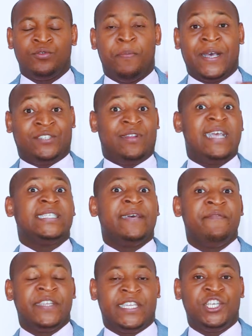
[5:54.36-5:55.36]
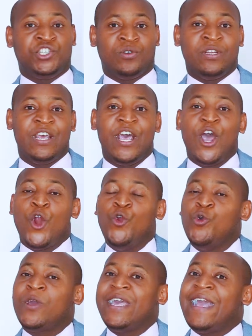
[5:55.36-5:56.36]
personalize the invitation,
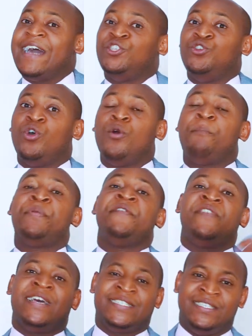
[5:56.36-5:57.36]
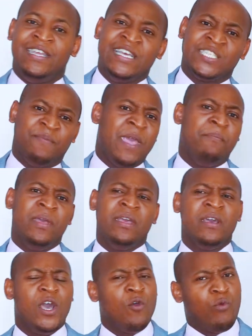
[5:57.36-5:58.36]
looking at your previous dealings. Maybe
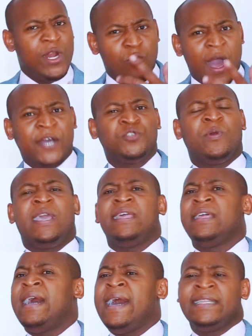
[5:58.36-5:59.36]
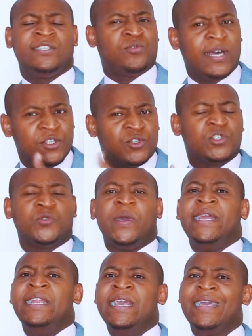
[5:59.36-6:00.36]
when we worked together at so-and-so's
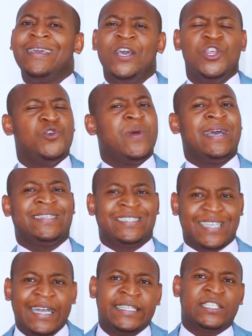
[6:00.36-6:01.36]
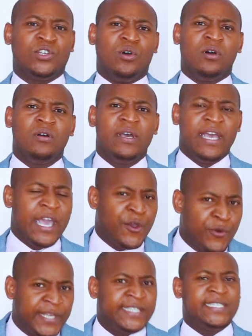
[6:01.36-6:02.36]
wedding, you were such, you know, a
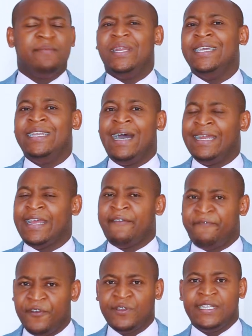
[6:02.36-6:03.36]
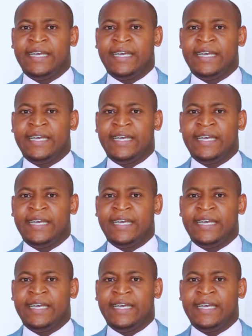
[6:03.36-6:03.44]
great team leader, and I felt